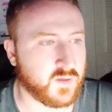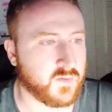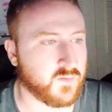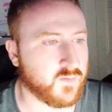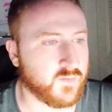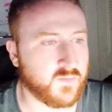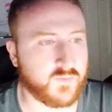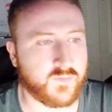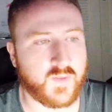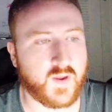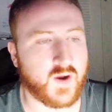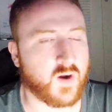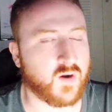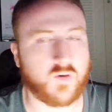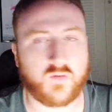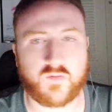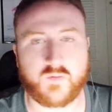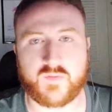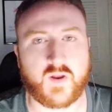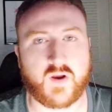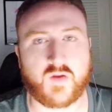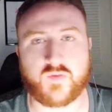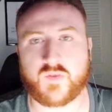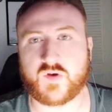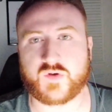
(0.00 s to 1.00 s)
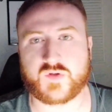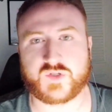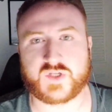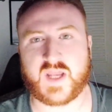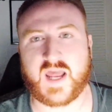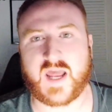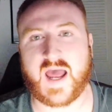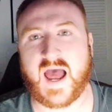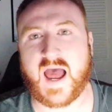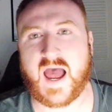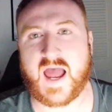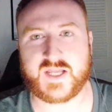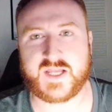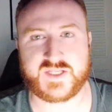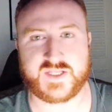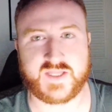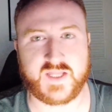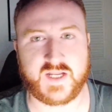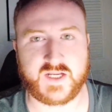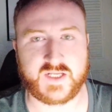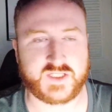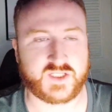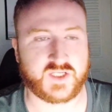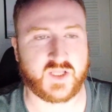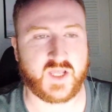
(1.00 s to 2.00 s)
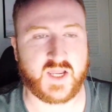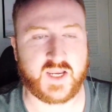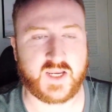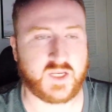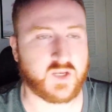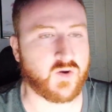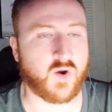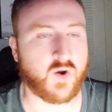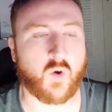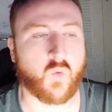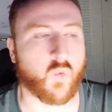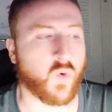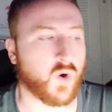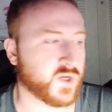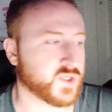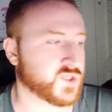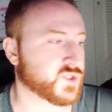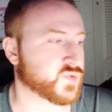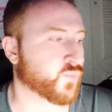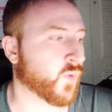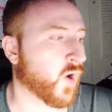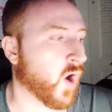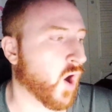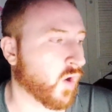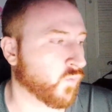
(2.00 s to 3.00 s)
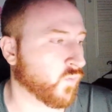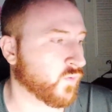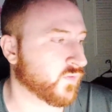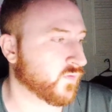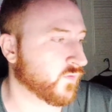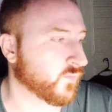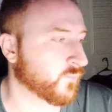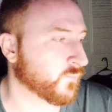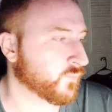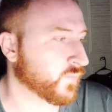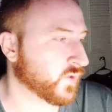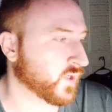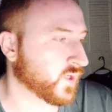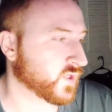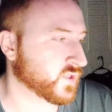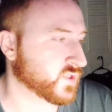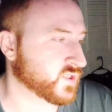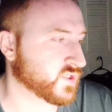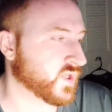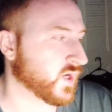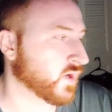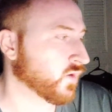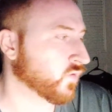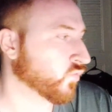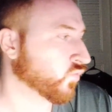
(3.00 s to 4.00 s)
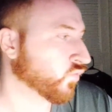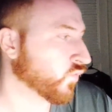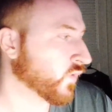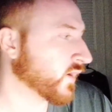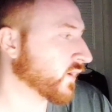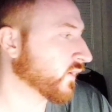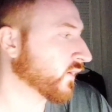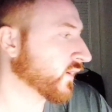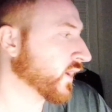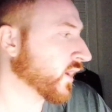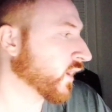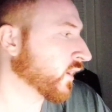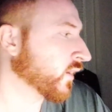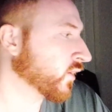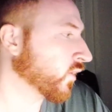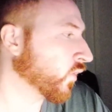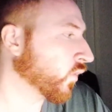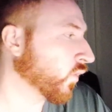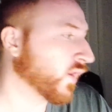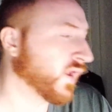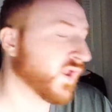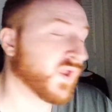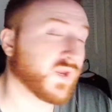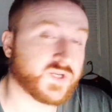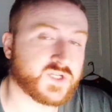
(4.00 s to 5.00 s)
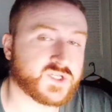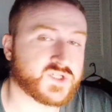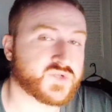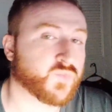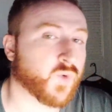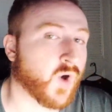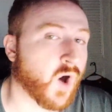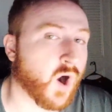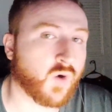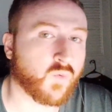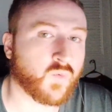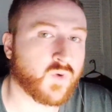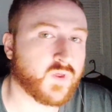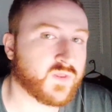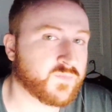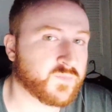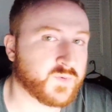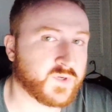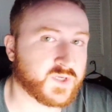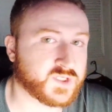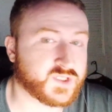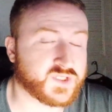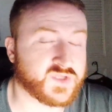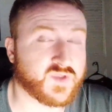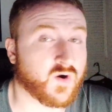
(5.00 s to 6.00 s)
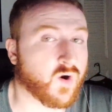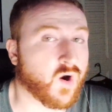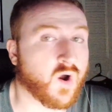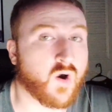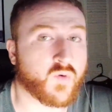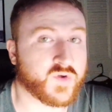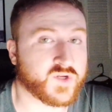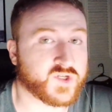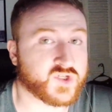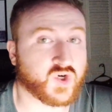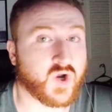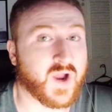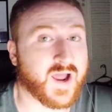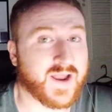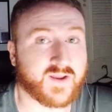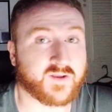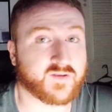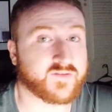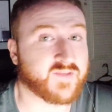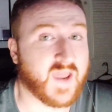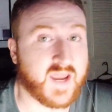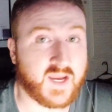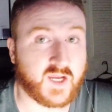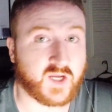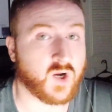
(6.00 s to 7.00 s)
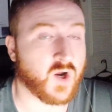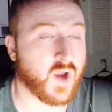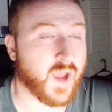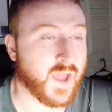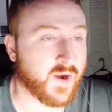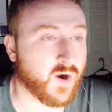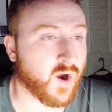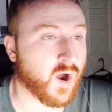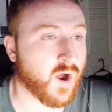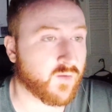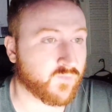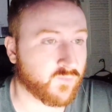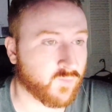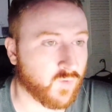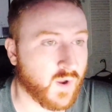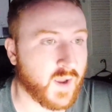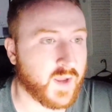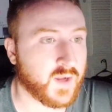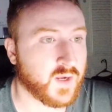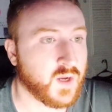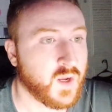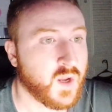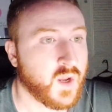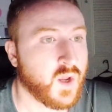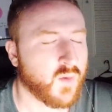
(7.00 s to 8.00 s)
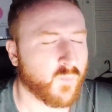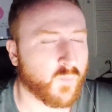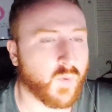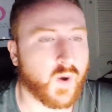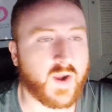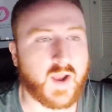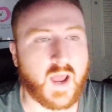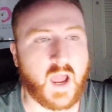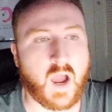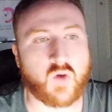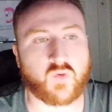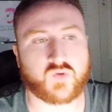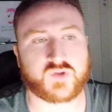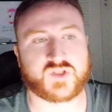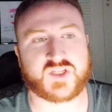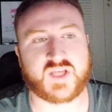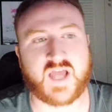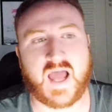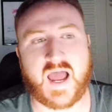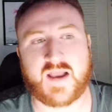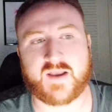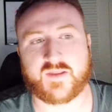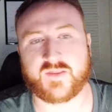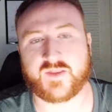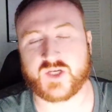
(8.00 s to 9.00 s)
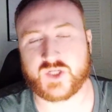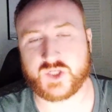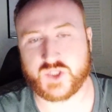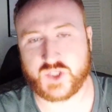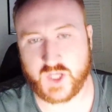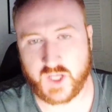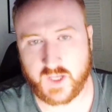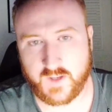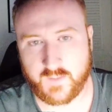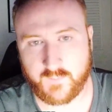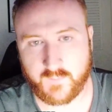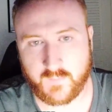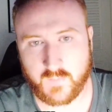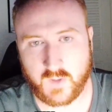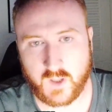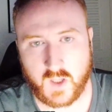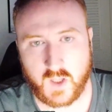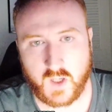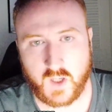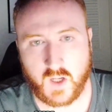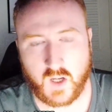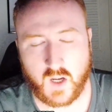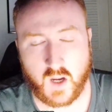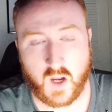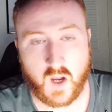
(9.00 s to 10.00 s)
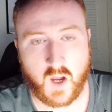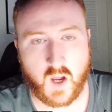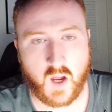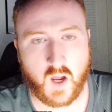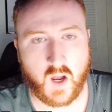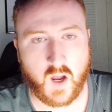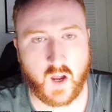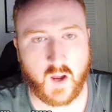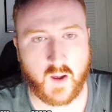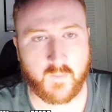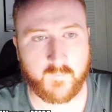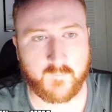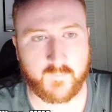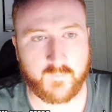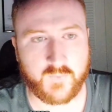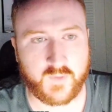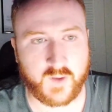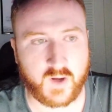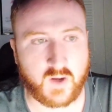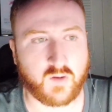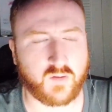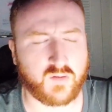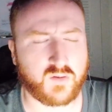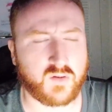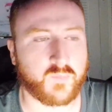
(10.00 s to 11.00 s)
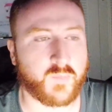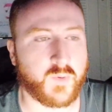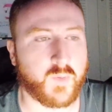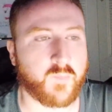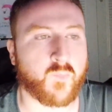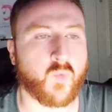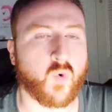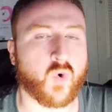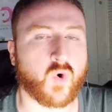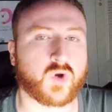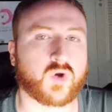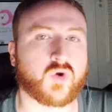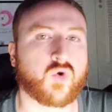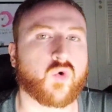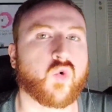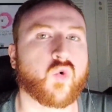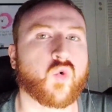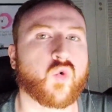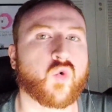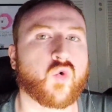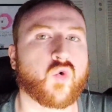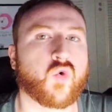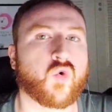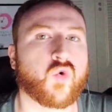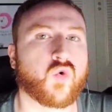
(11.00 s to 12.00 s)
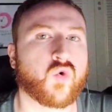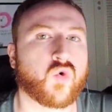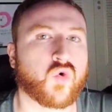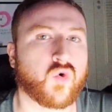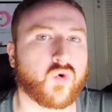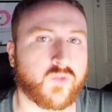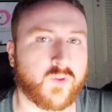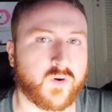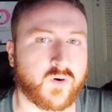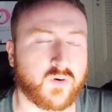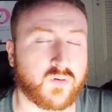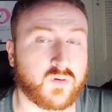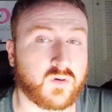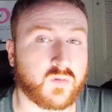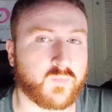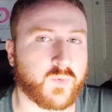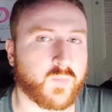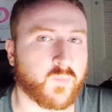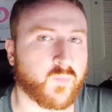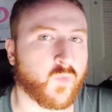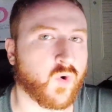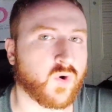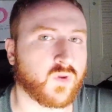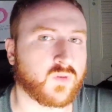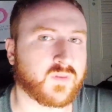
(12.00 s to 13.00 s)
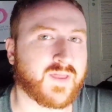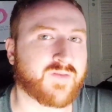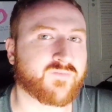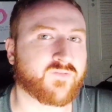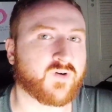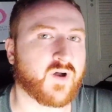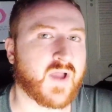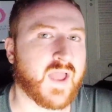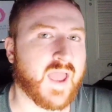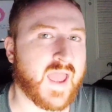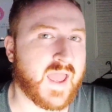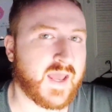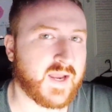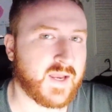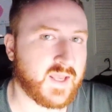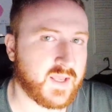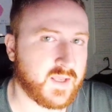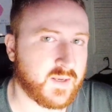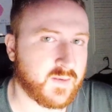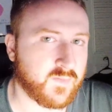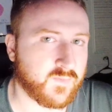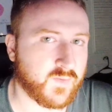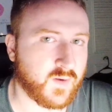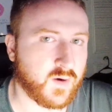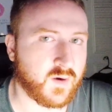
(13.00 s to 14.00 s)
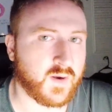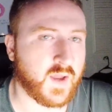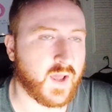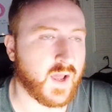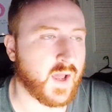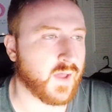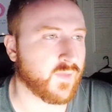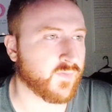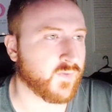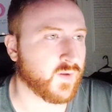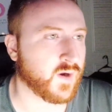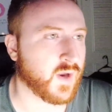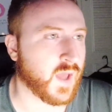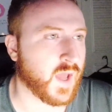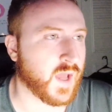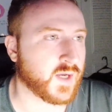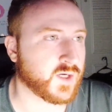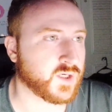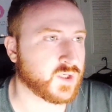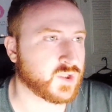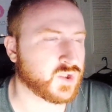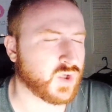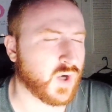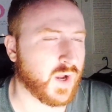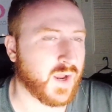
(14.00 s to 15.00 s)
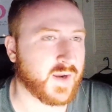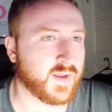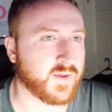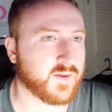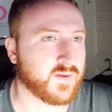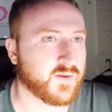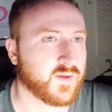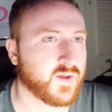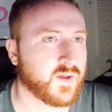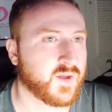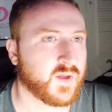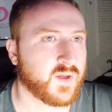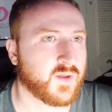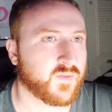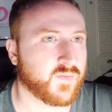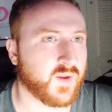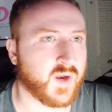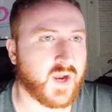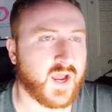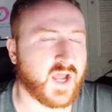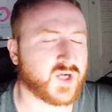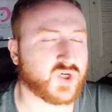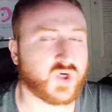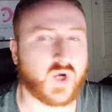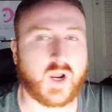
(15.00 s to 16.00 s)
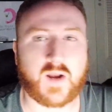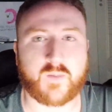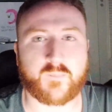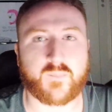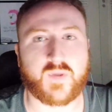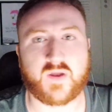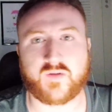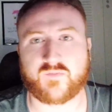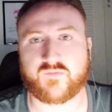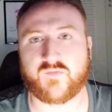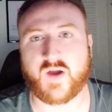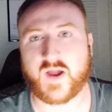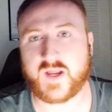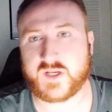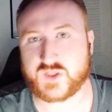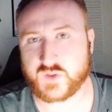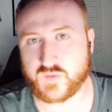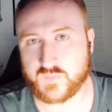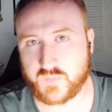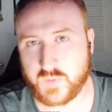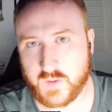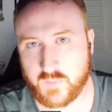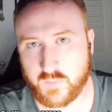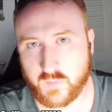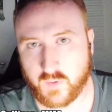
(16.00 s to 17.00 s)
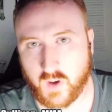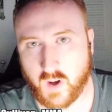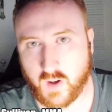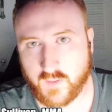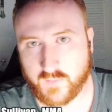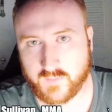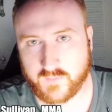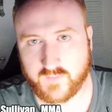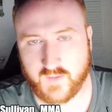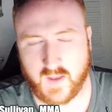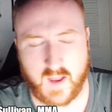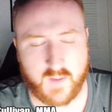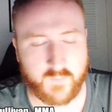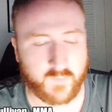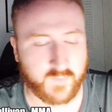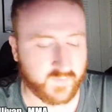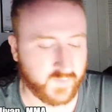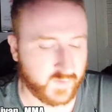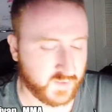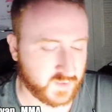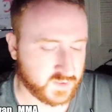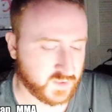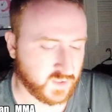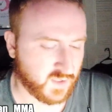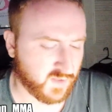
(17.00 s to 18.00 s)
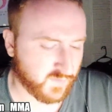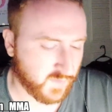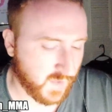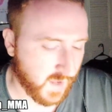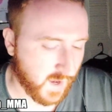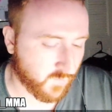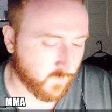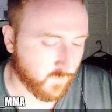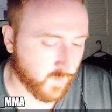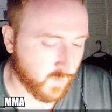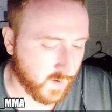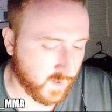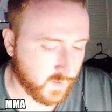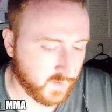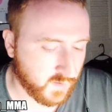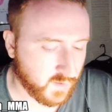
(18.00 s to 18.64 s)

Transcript: they're those guys that it's like you don't want to spar with them because they're really annoying to spar with because they're always trying to take your head off, right? But outside of the gym, they're a little bit more cool. They're a little bit more level-headed. They're not trying to pick fights with people all the time and things like that, right?